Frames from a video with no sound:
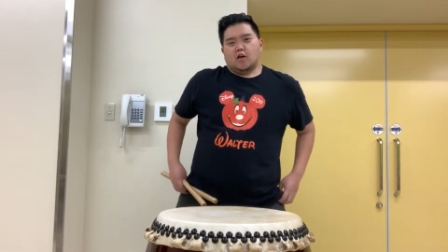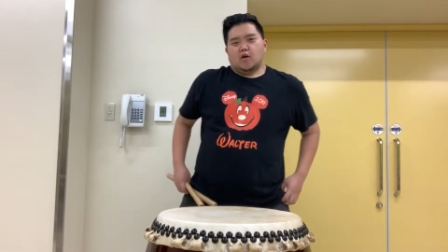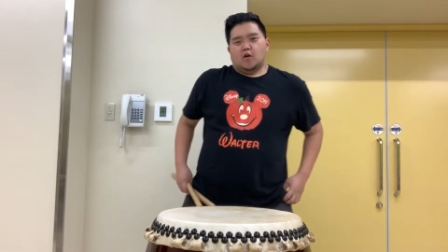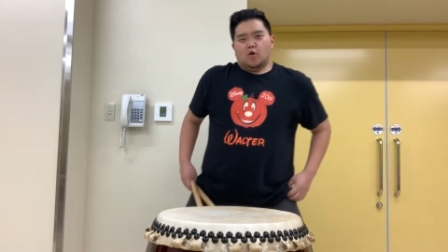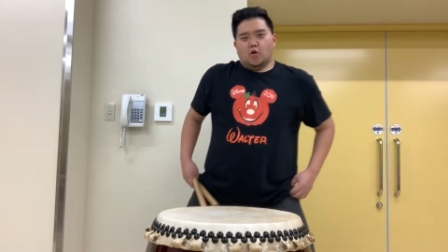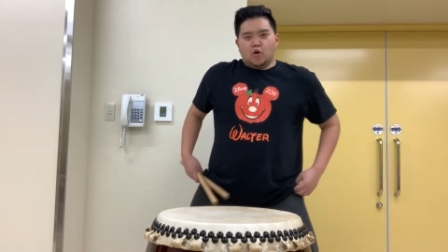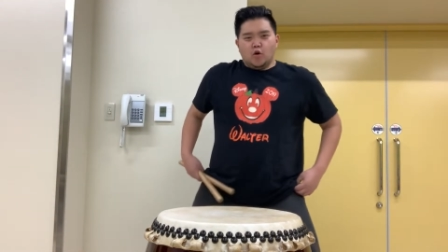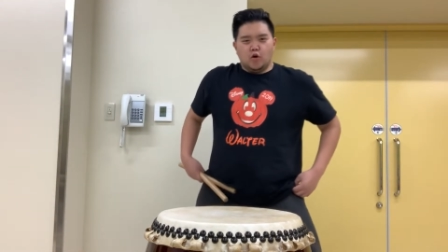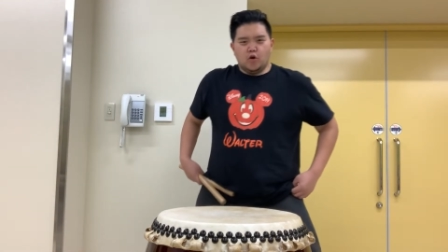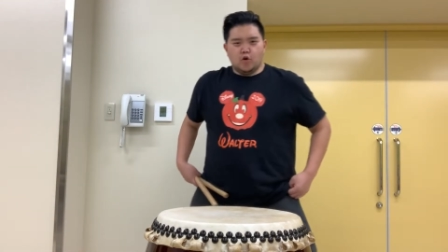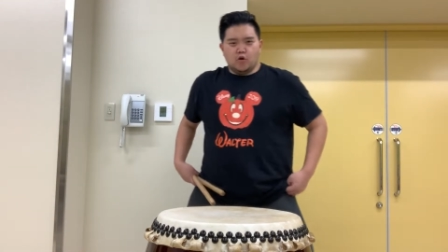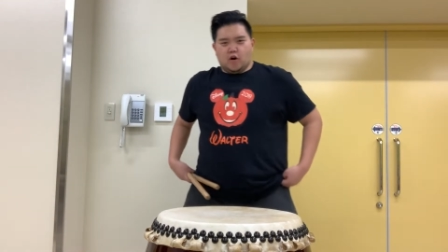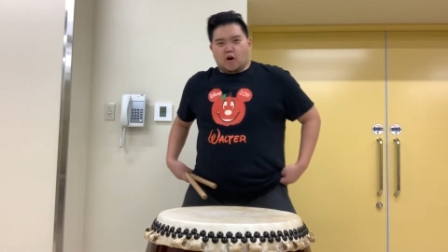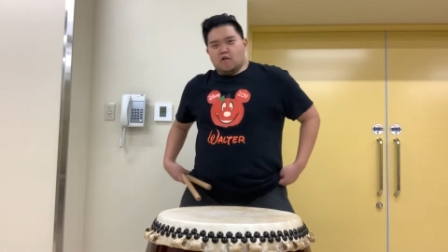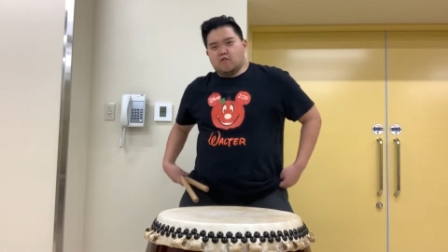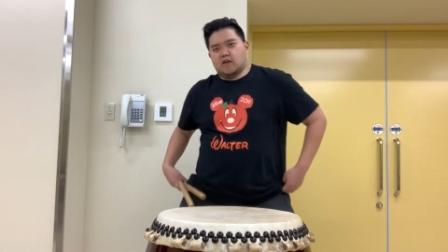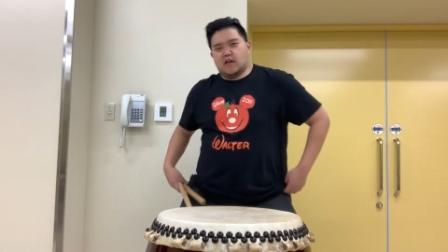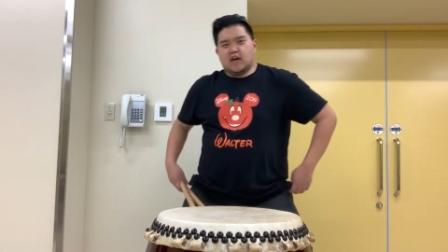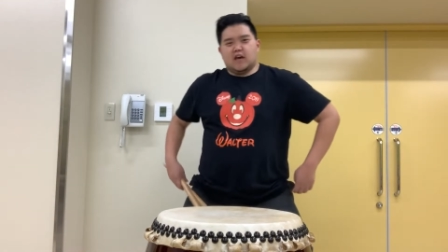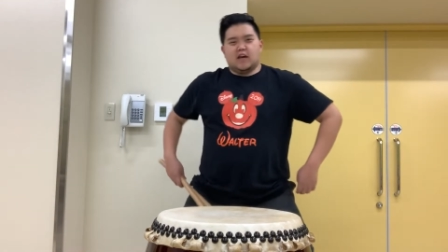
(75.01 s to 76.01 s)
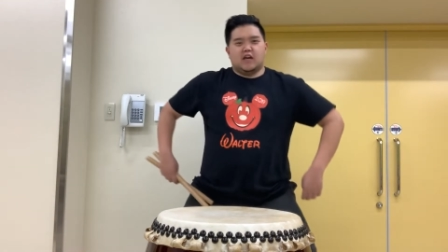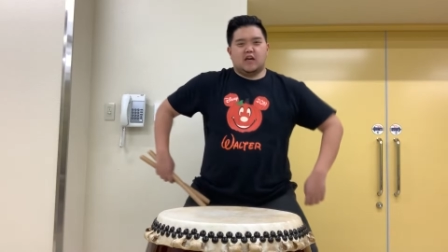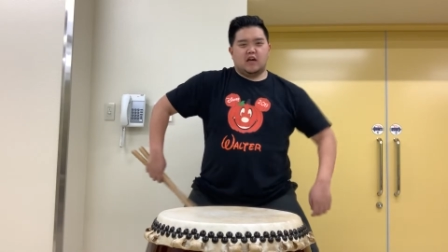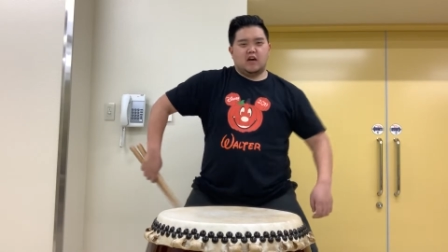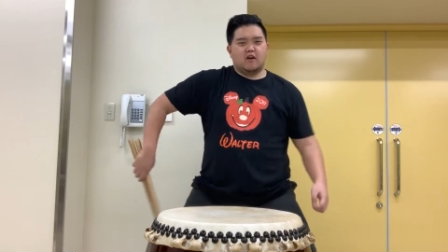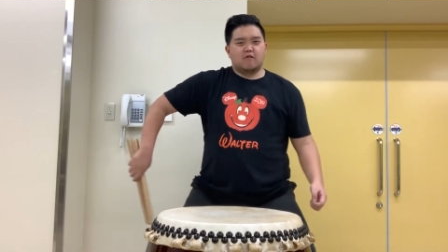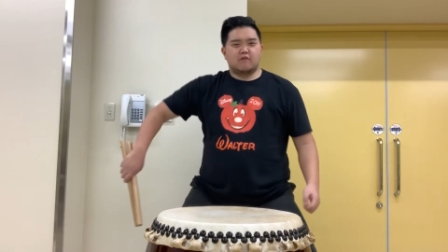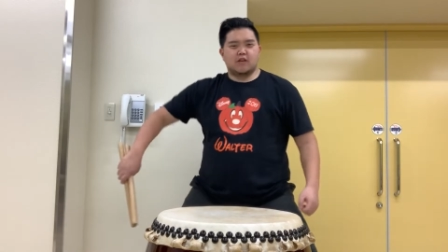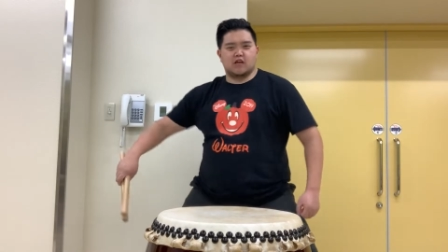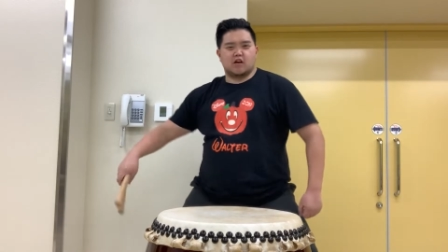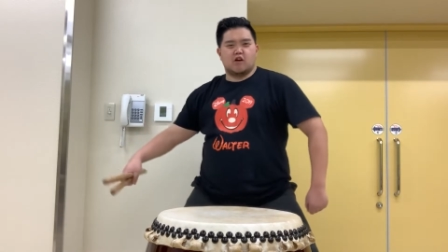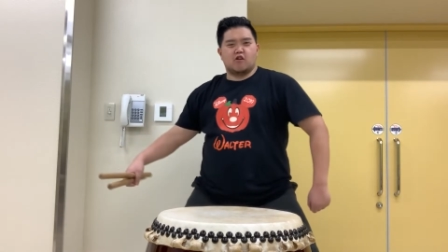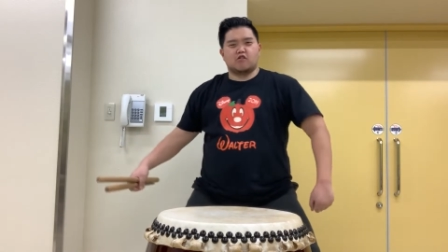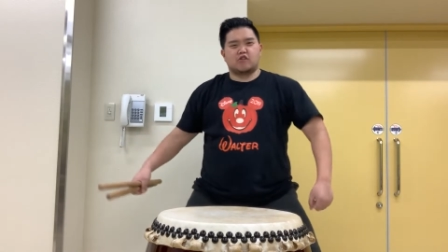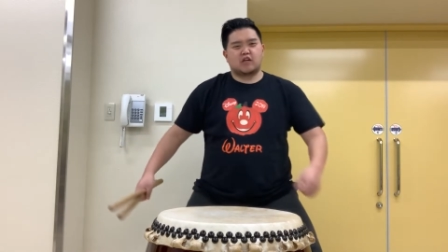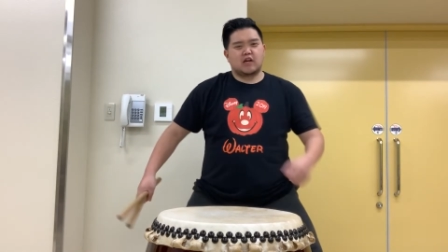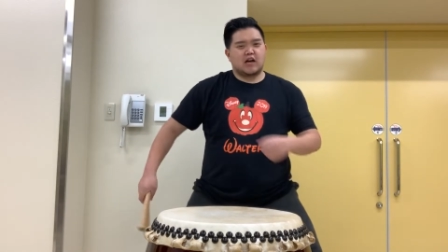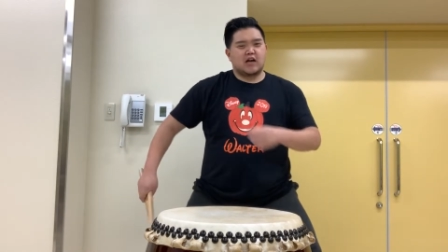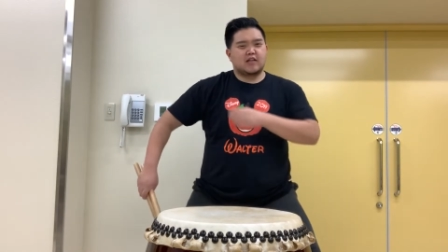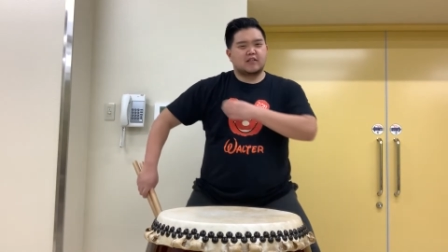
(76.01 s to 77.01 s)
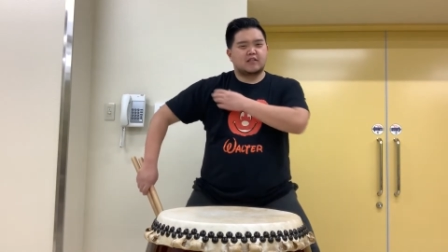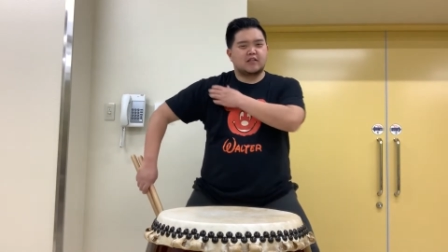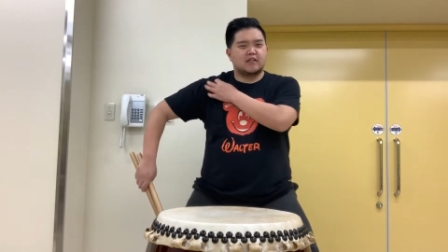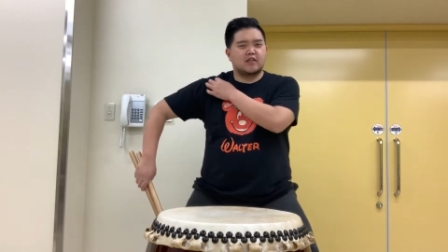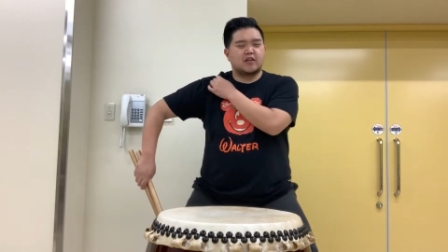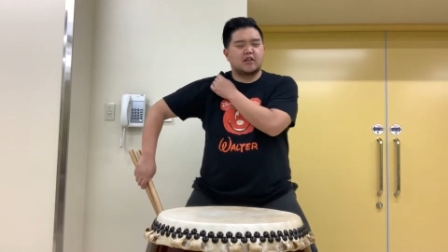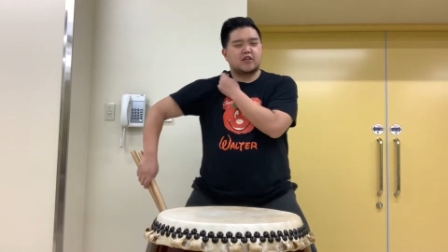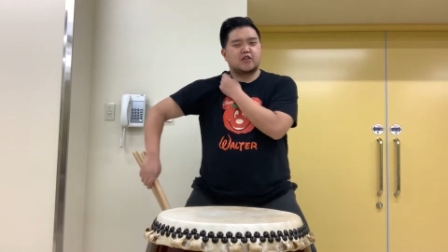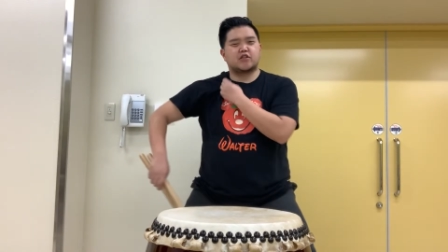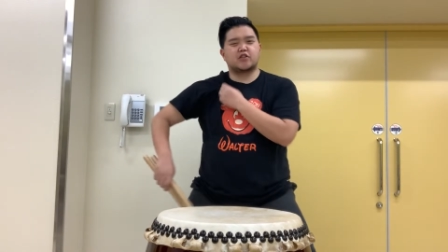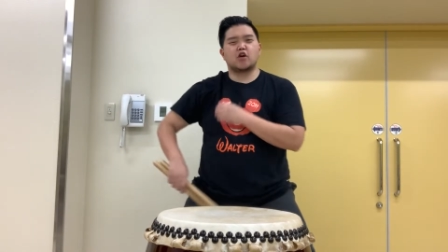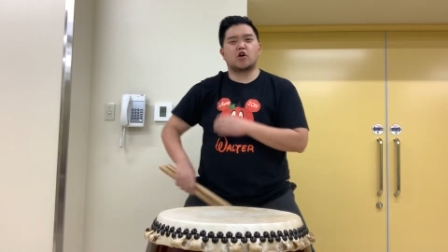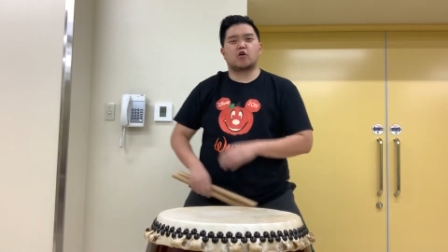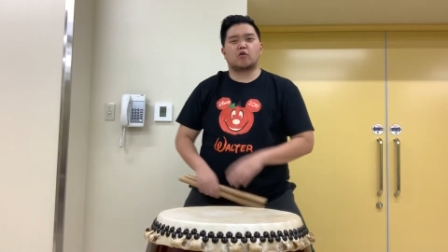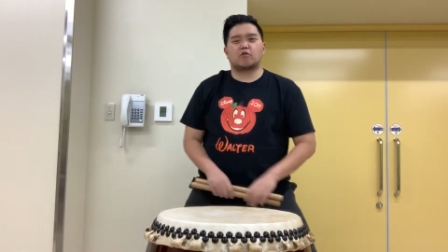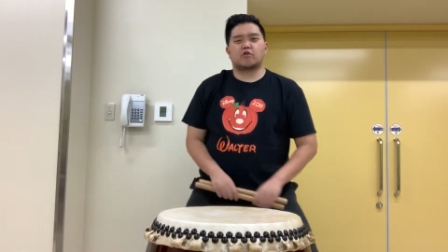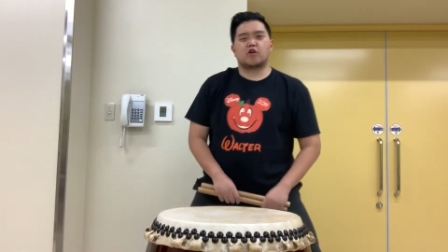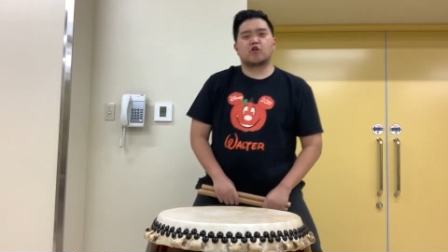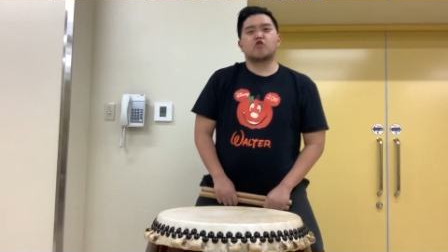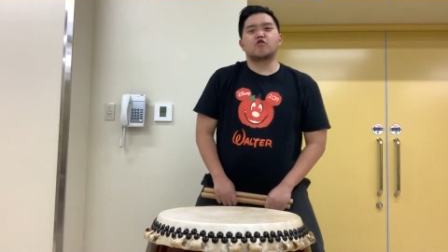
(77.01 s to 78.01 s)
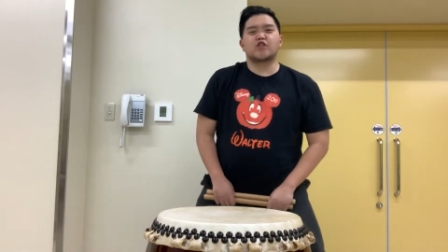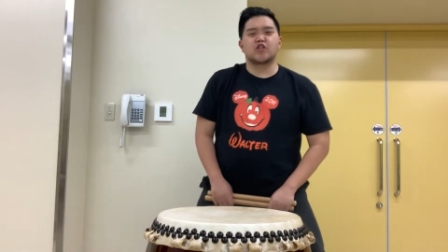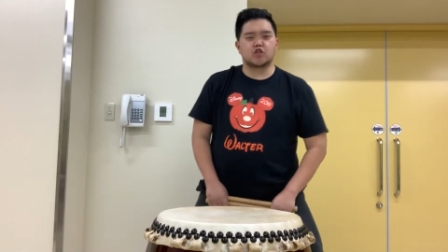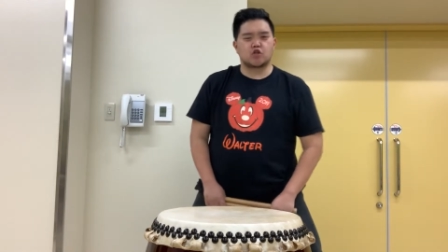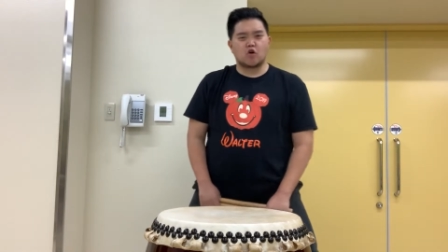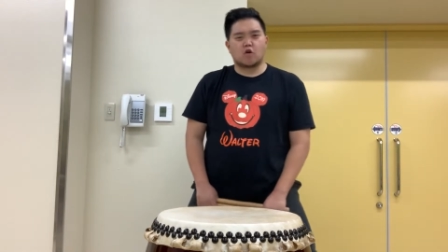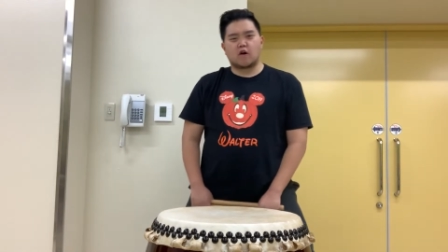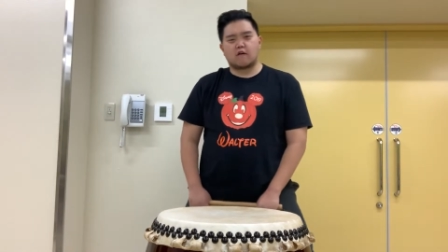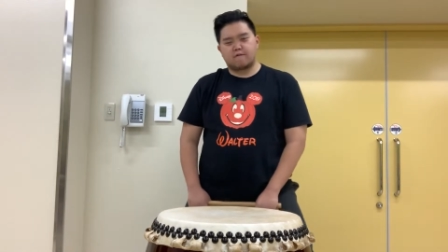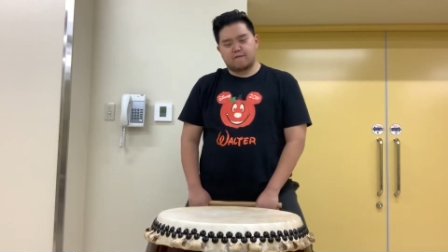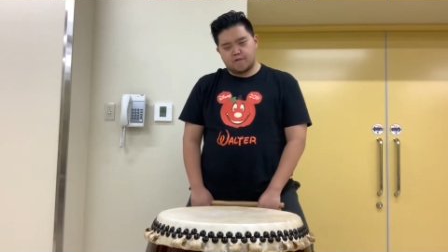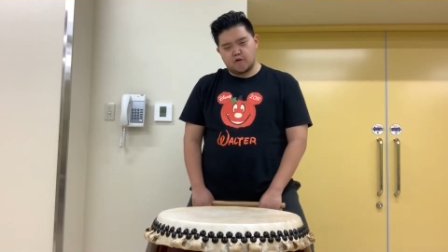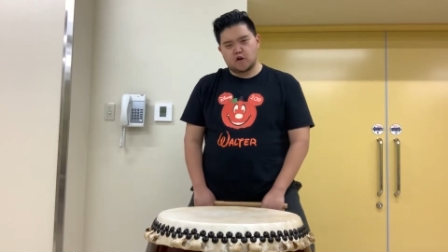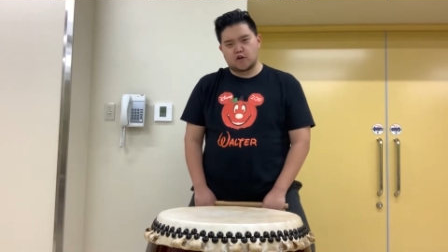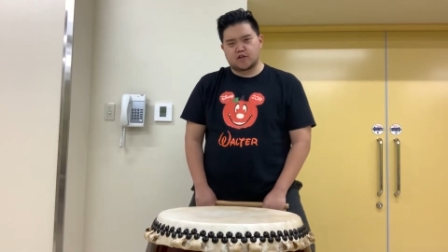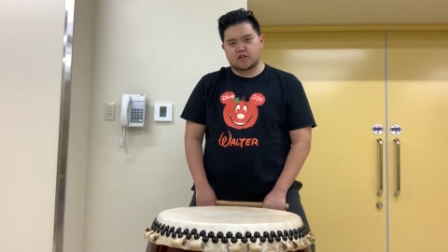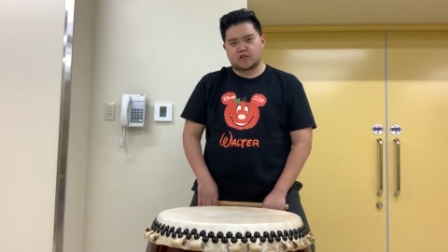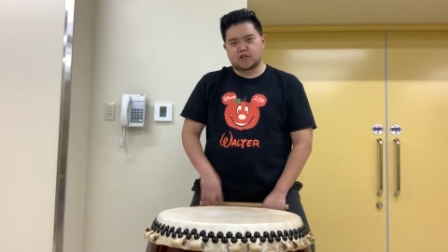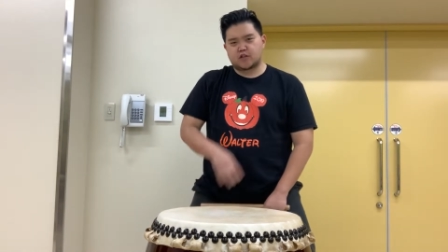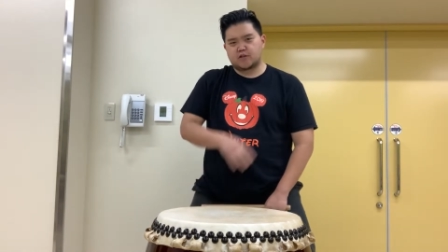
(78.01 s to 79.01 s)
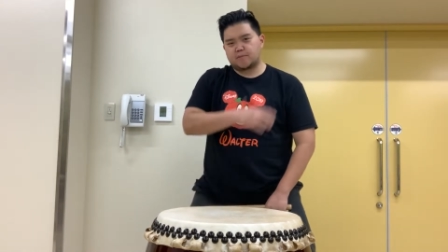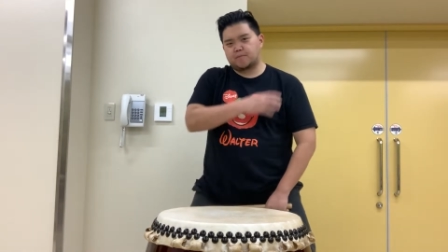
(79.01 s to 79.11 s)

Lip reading: Whew, okay, here we go, you guys. So, Kuchi-shoka first.